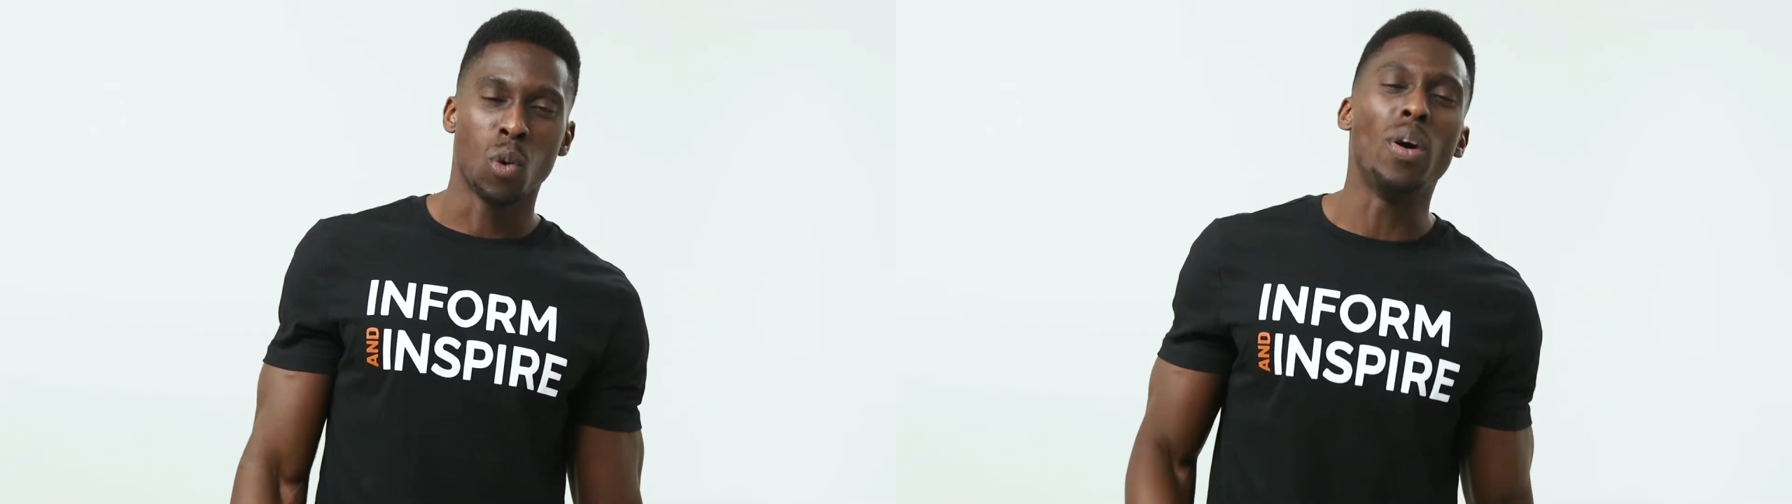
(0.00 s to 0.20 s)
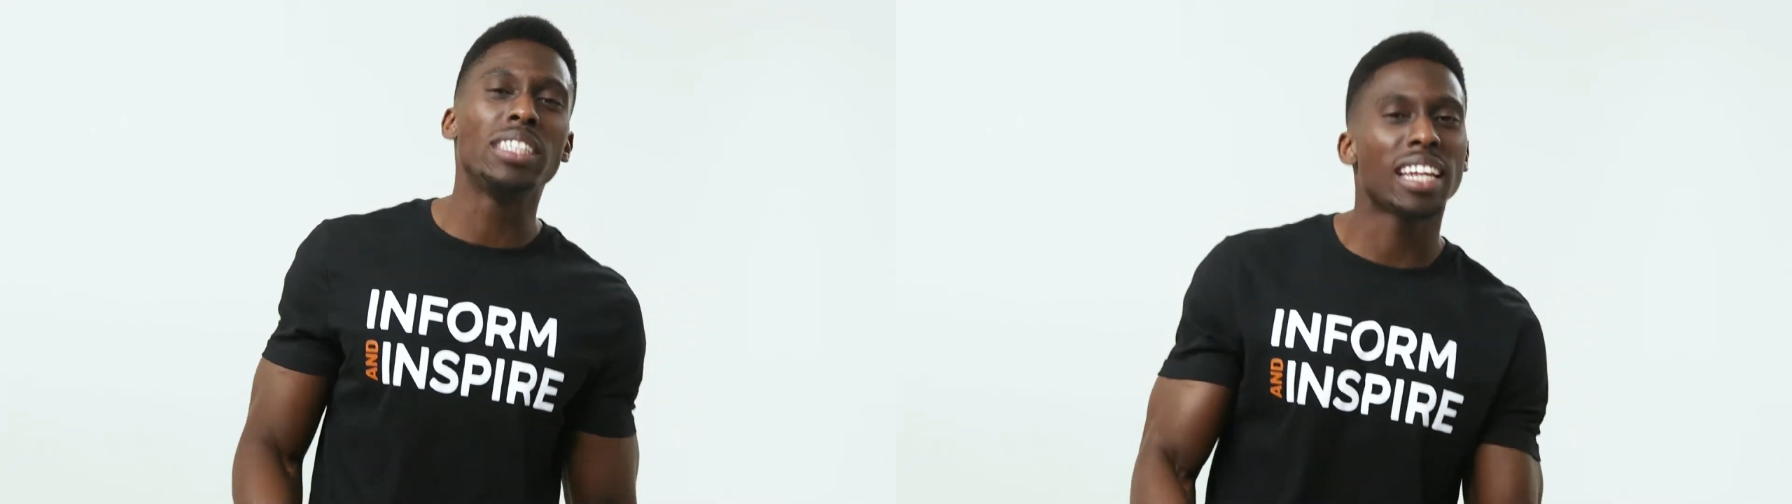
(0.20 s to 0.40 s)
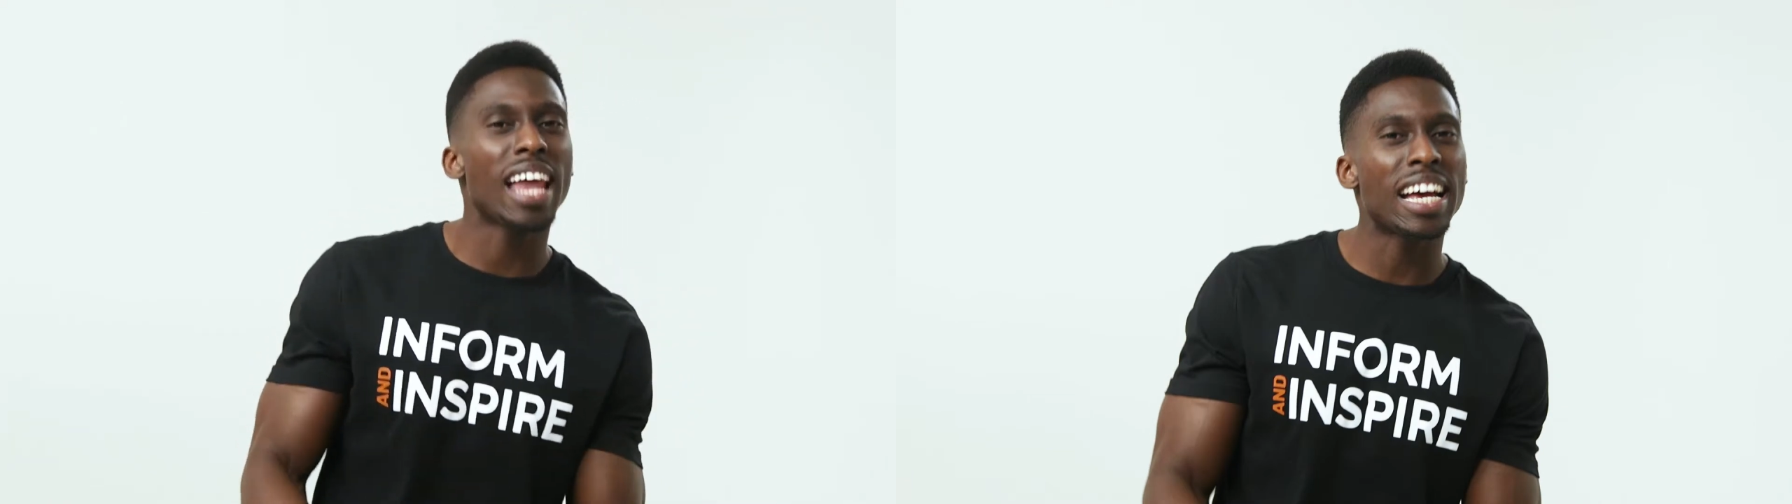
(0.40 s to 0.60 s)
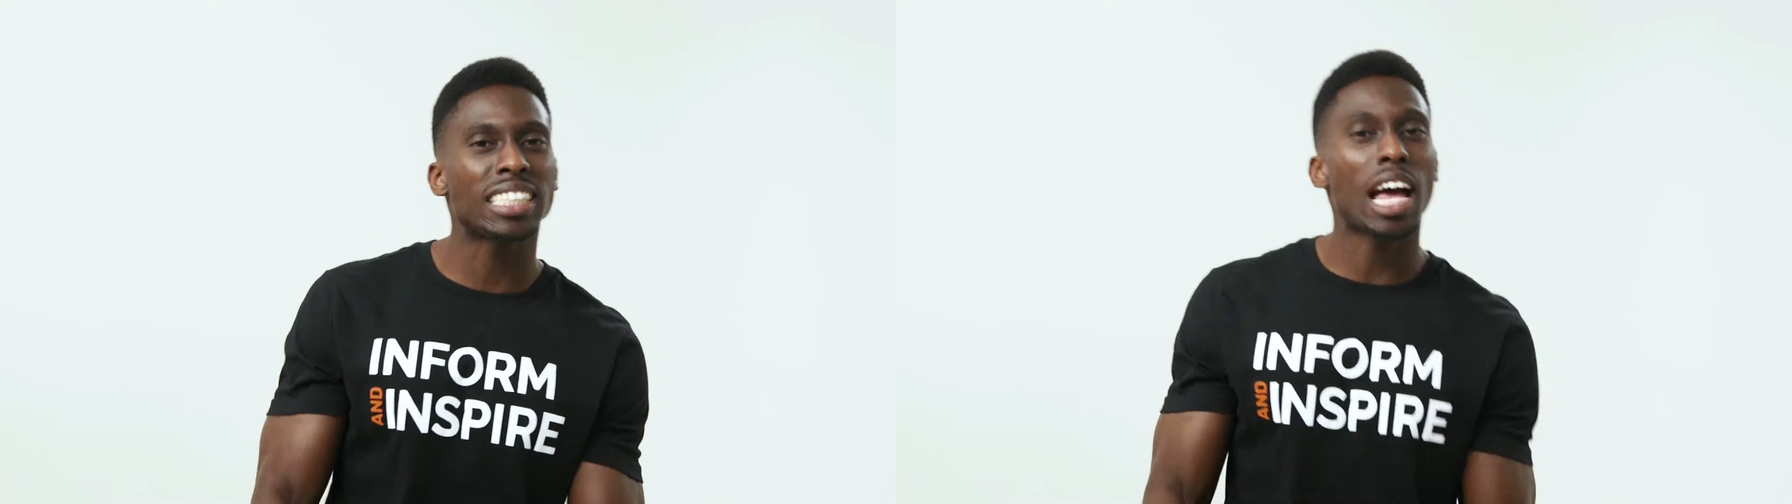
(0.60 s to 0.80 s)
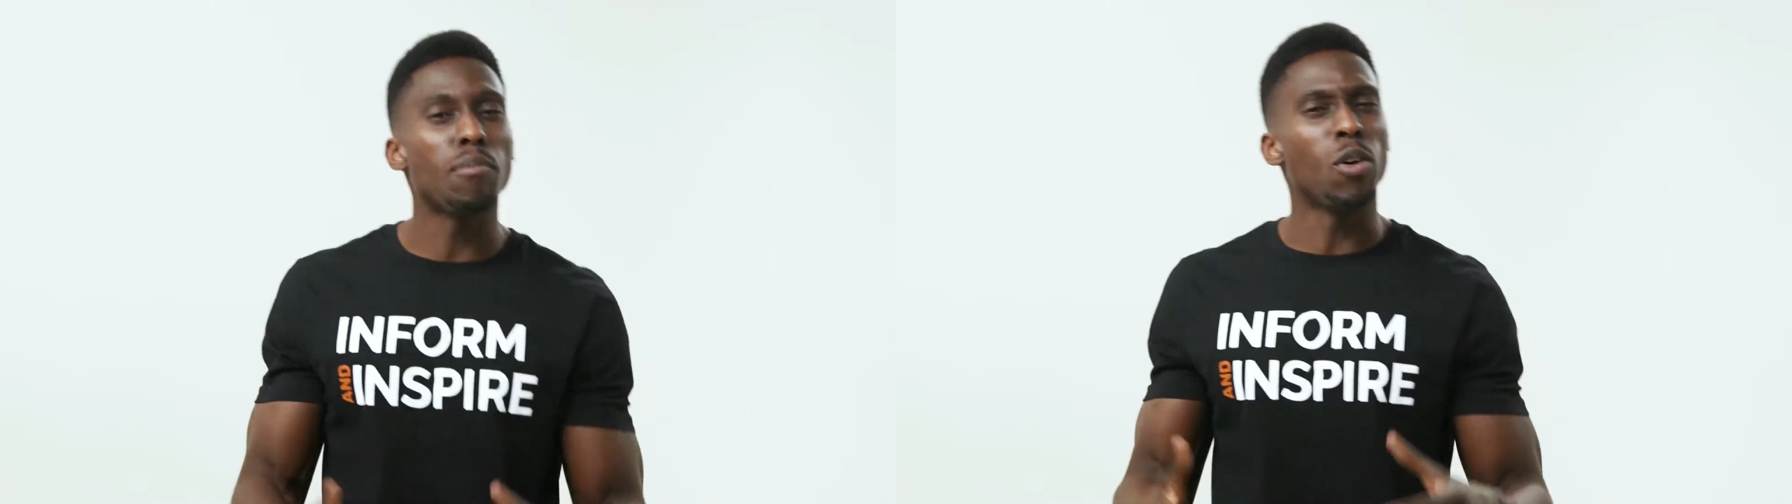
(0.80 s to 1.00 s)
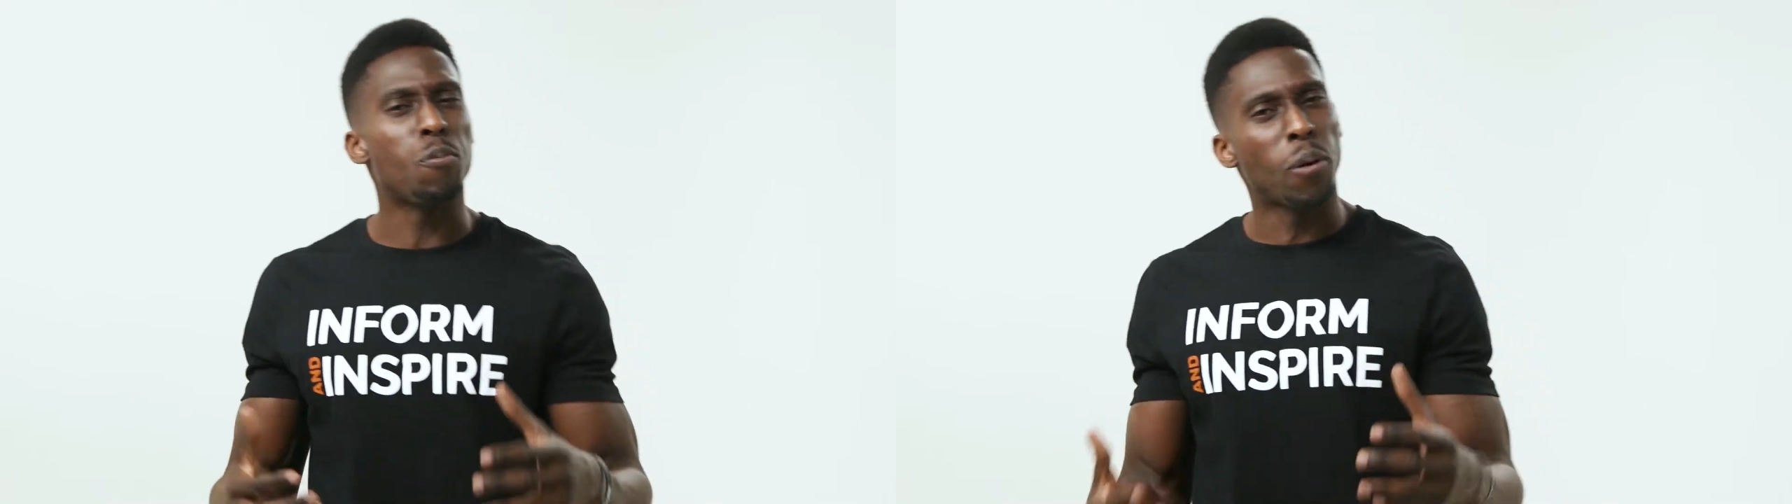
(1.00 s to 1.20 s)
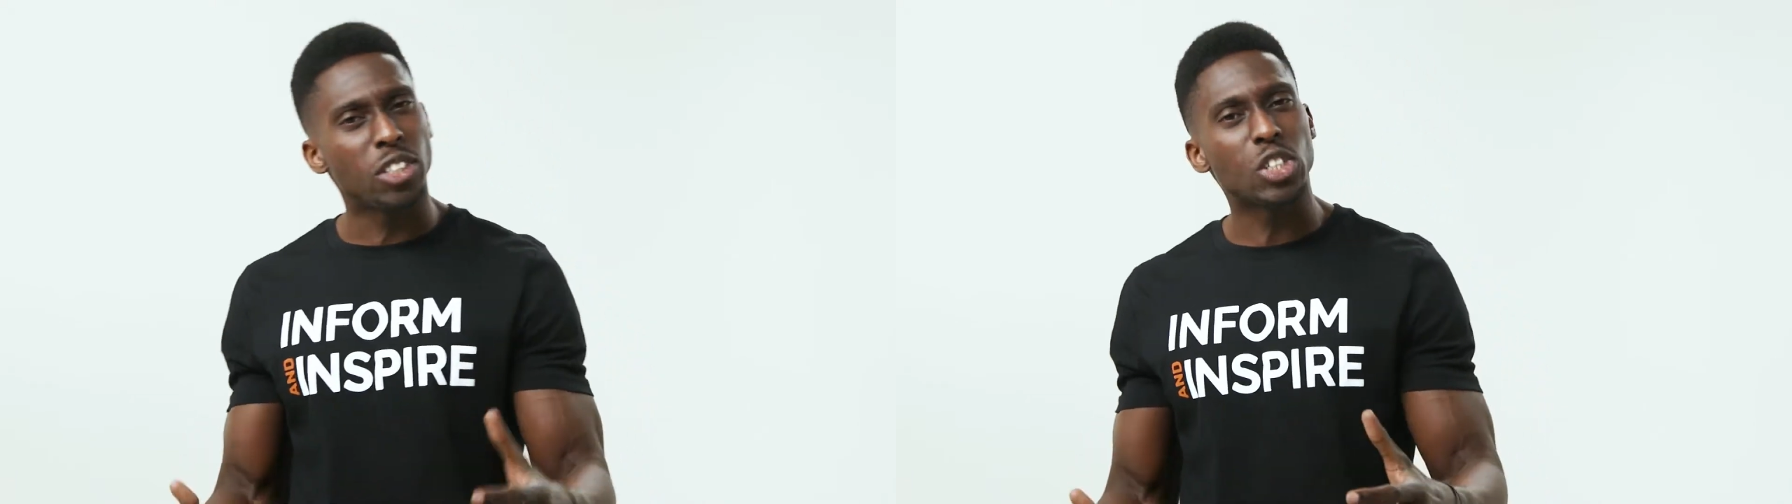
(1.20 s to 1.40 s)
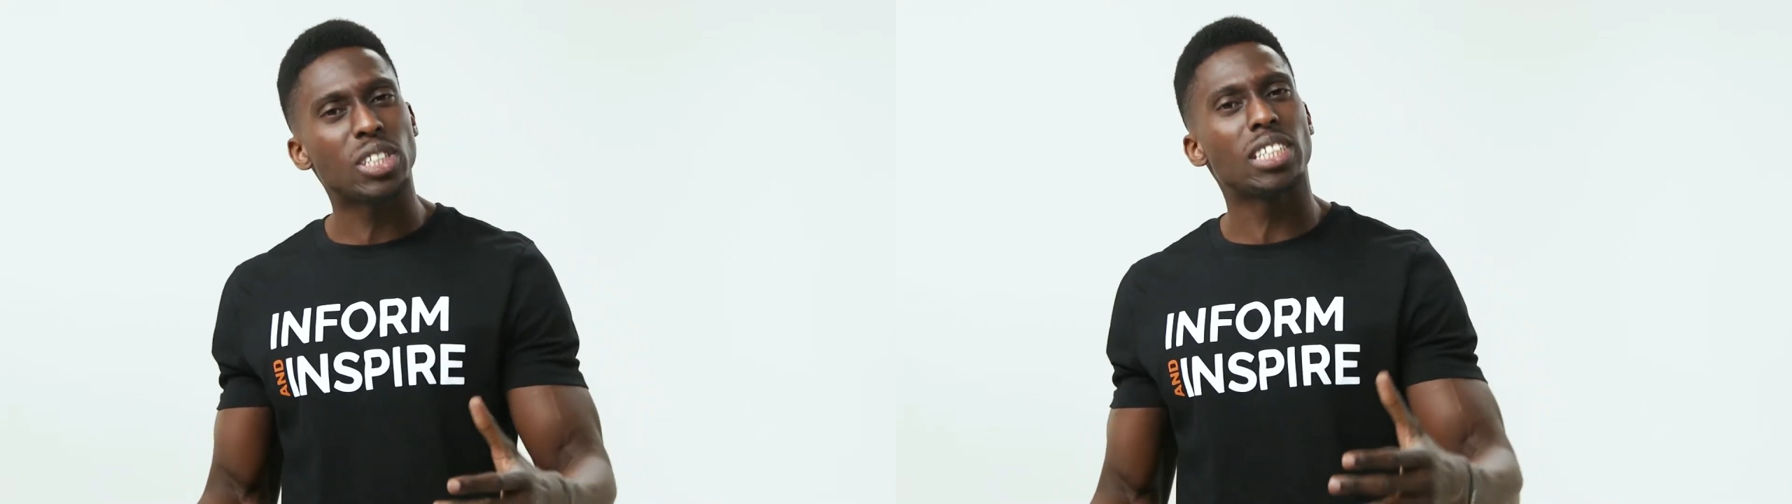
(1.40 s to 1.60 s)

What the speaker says: When's the last time you put